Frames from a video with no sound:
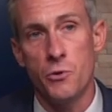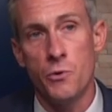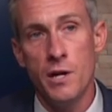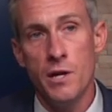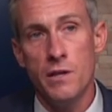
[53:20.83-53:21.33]

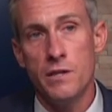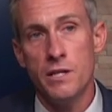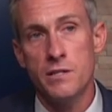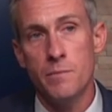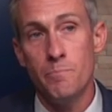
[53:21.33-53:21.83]
So,
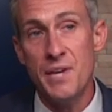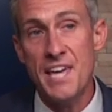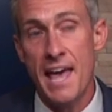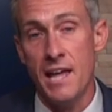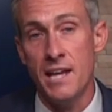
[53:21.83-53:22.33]
this
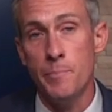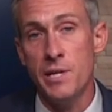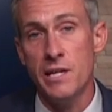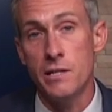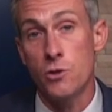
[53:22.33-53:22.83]

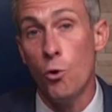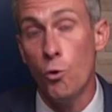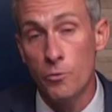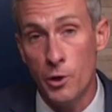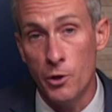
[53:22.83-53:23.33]
BNP is a
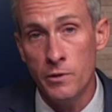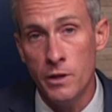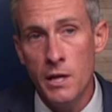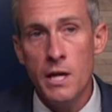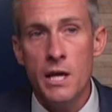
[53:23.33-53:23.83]
hormone